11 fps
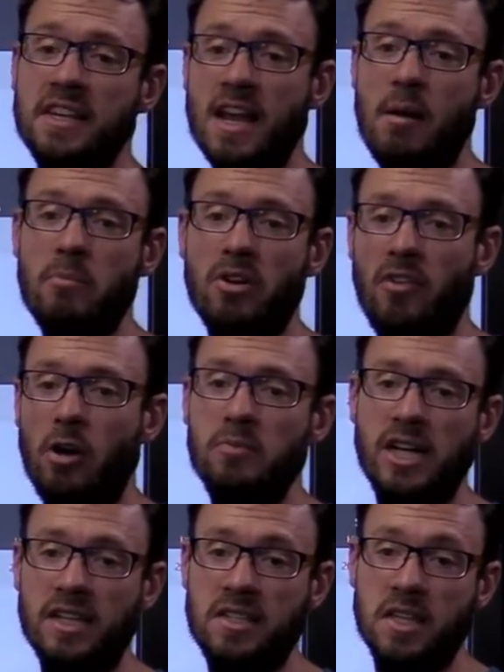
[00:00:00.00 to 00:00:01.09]
the number of
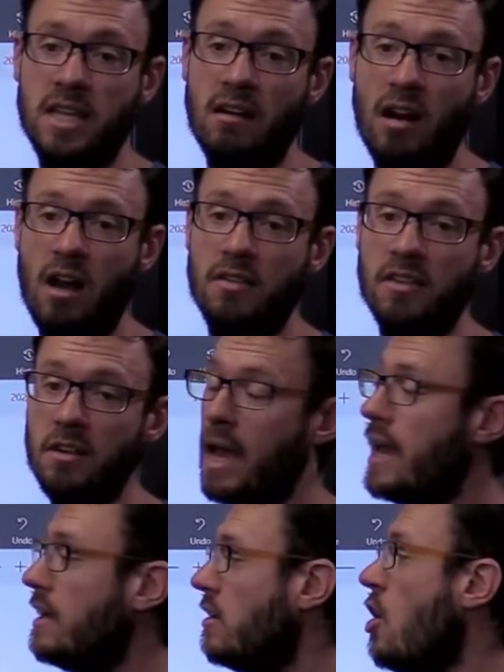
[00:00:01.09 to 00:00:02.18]
objects that there are in the
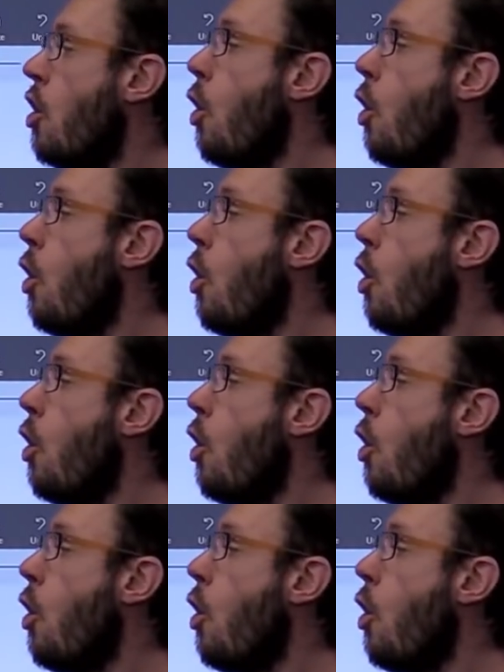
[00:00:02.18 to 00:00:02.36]
domain,